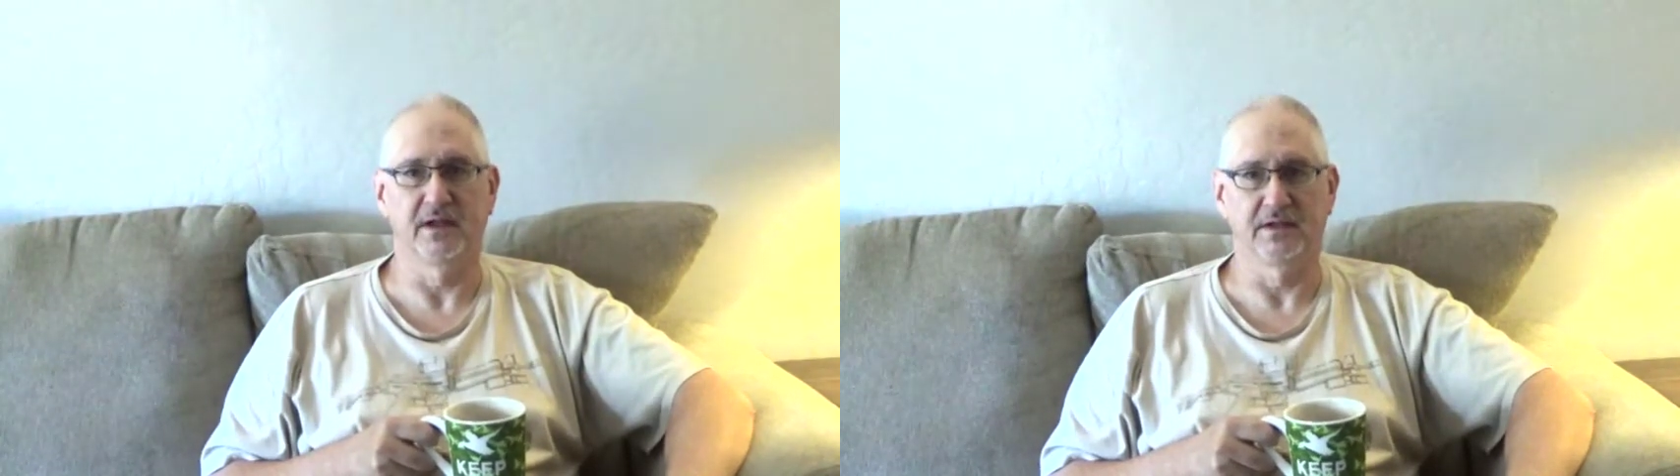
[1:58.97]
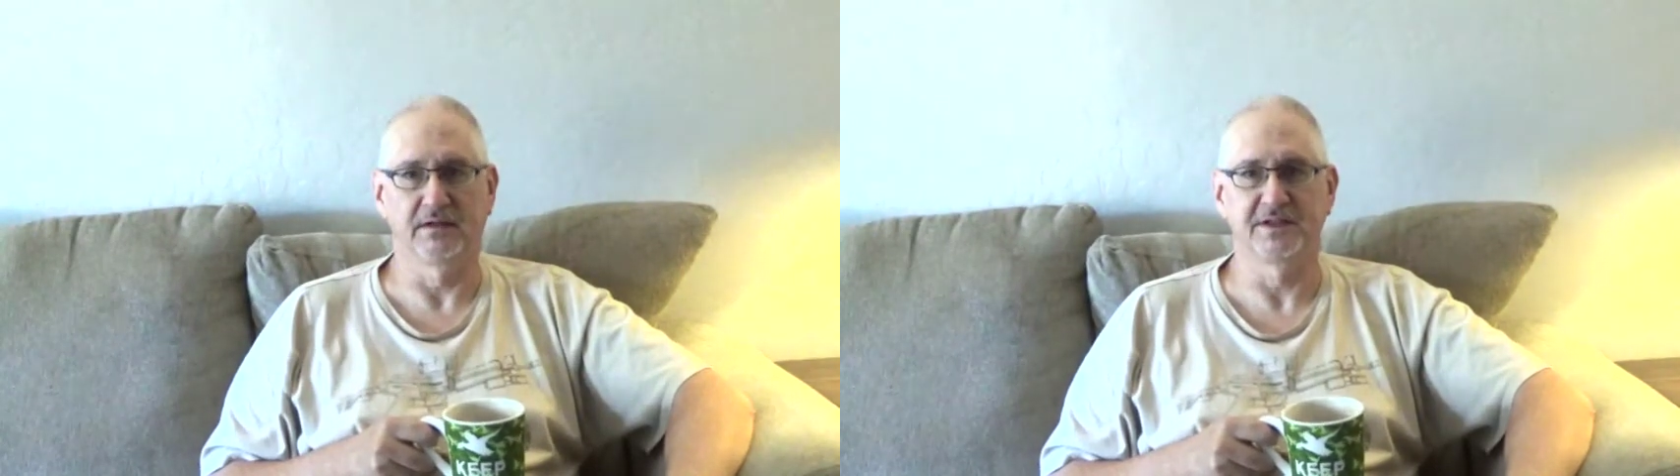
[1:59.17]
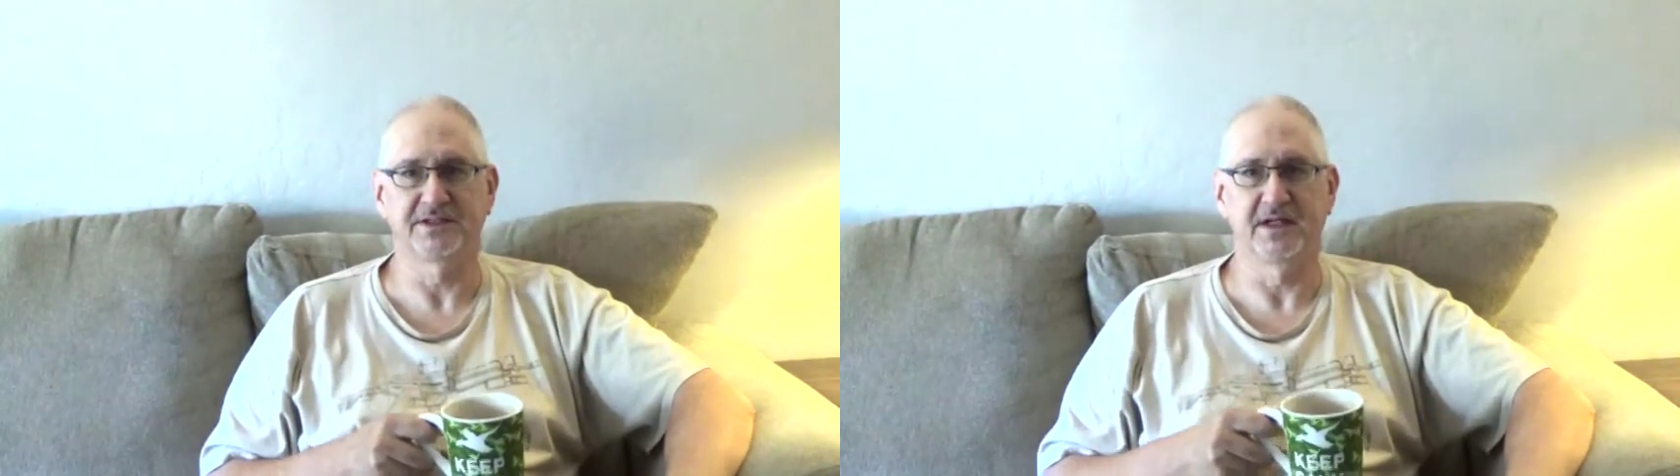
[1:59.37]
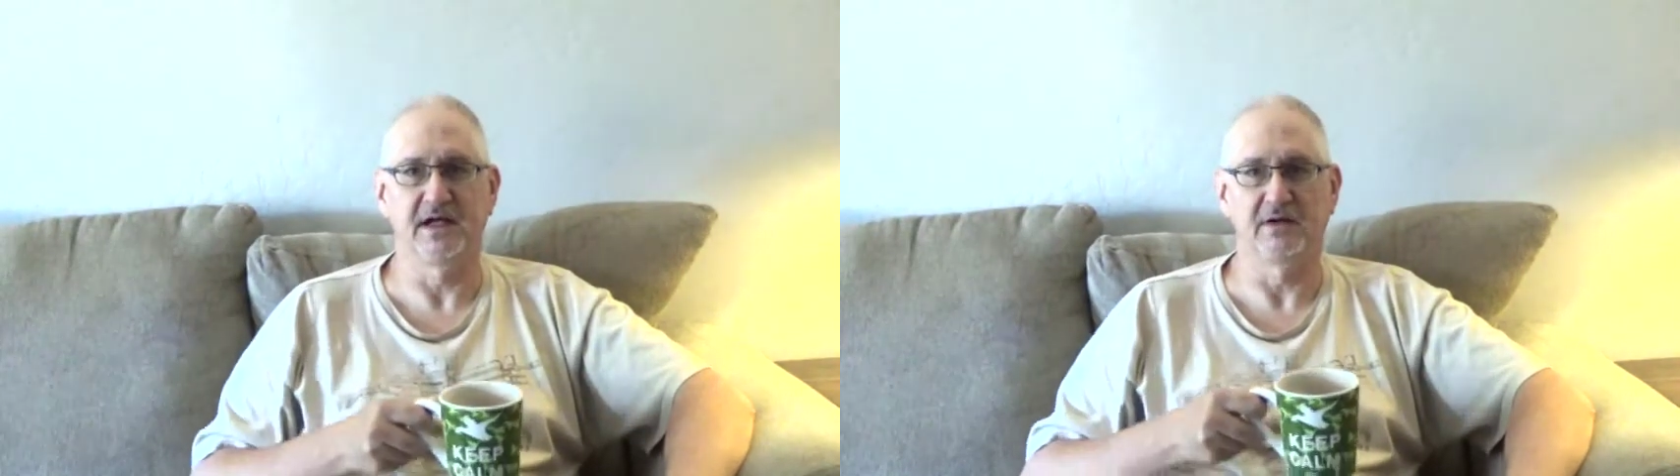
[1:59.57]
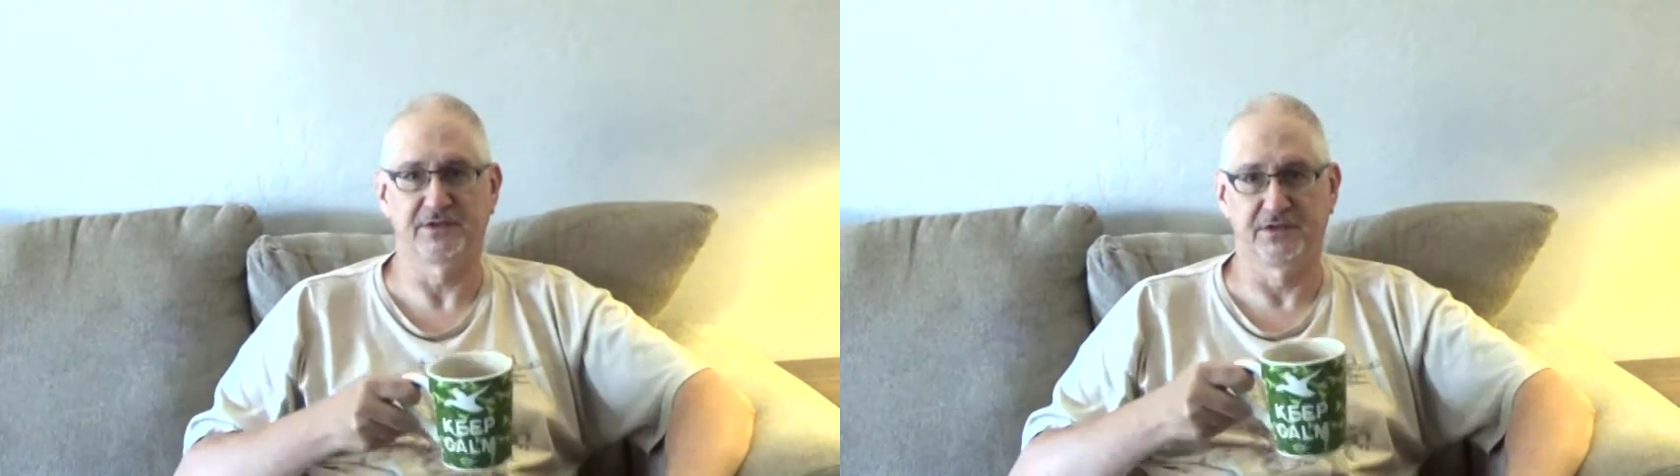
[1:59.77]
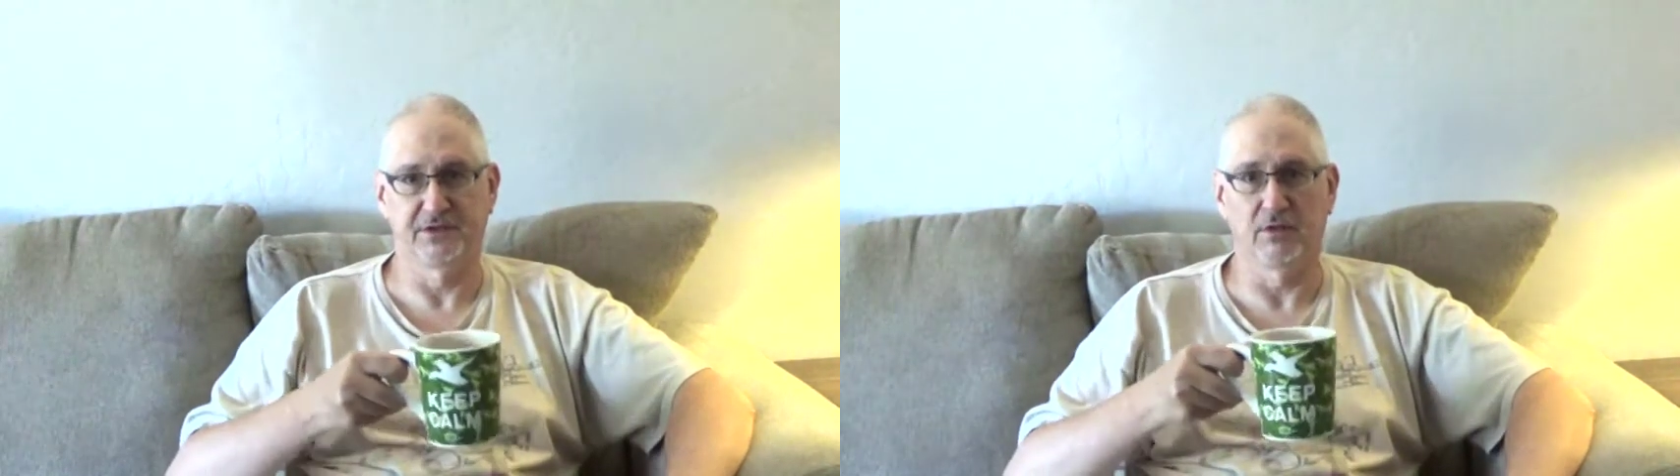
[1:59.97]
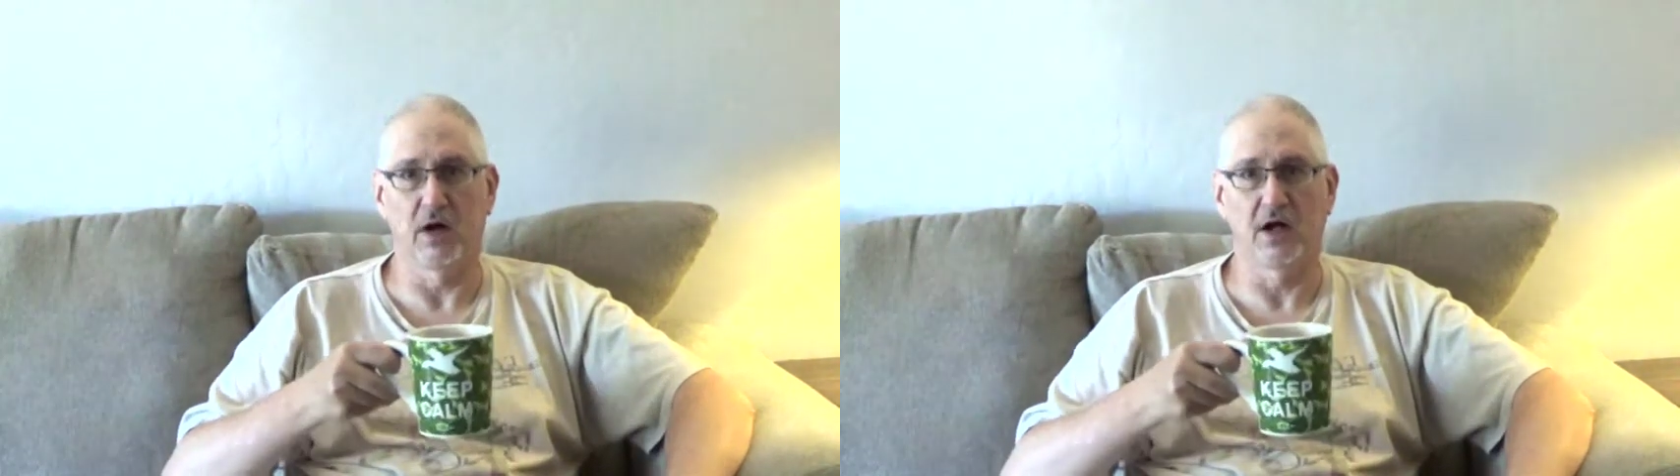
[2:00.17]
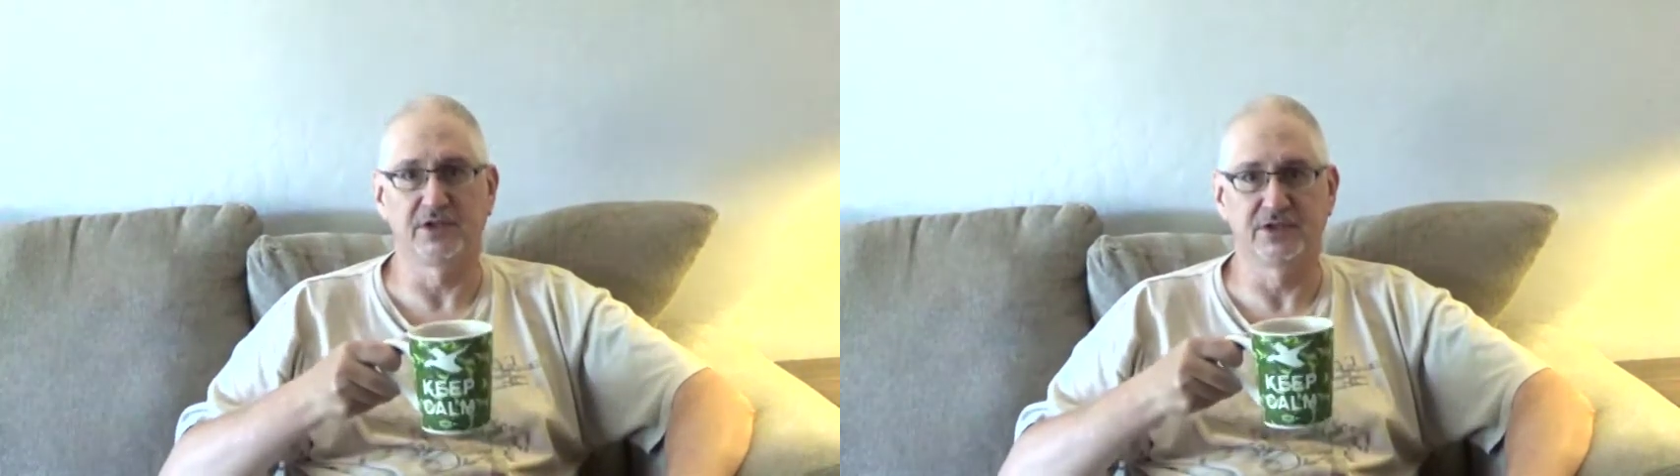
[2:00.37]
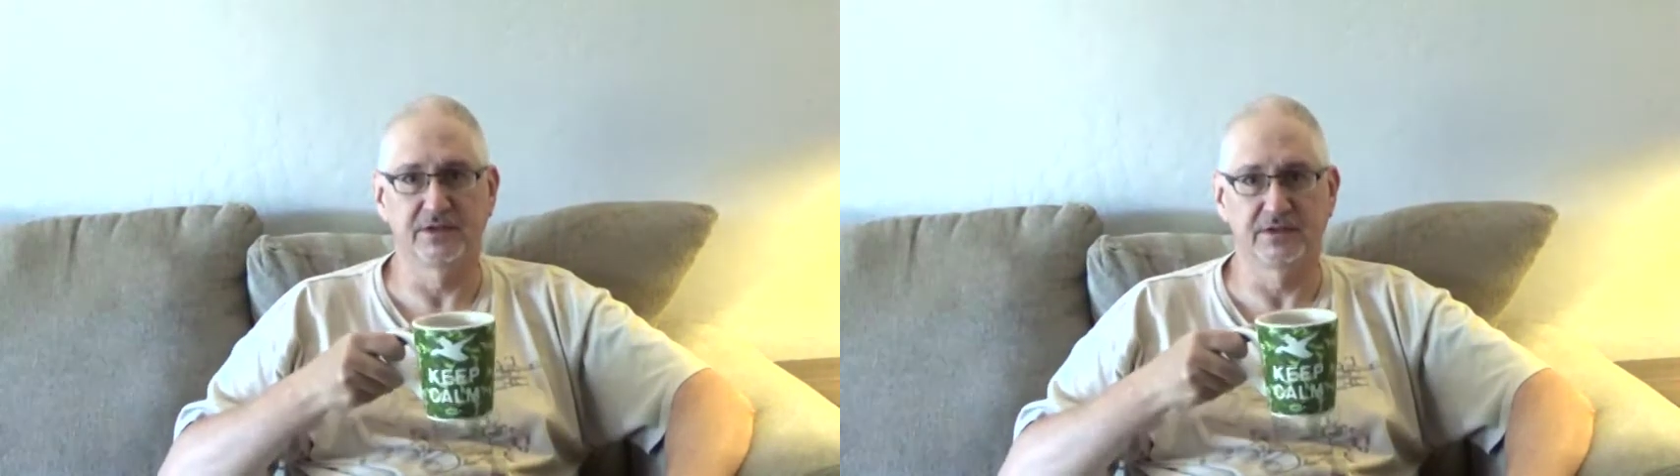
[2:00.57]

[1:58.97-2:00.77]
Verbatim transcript: and let's get out to the garage.